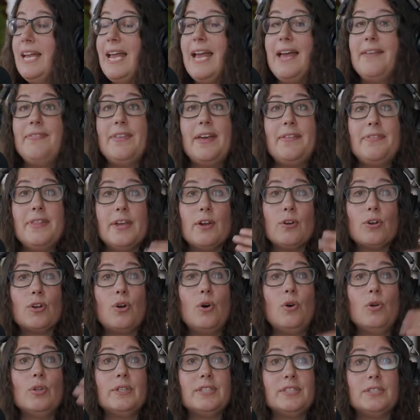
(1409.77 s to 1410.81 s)
and then their
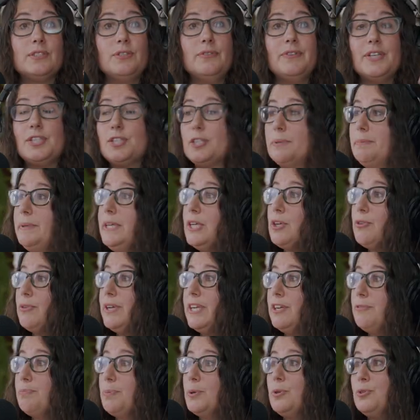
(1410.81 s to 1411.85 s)
goal is to eventually be a
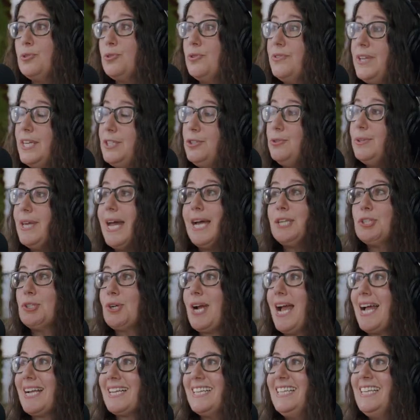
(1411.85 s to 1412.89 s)
creative producer and they do that
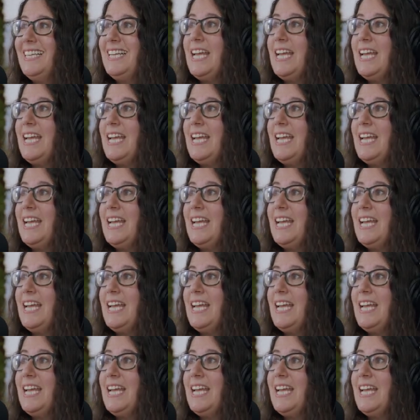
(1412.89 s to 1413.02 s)
track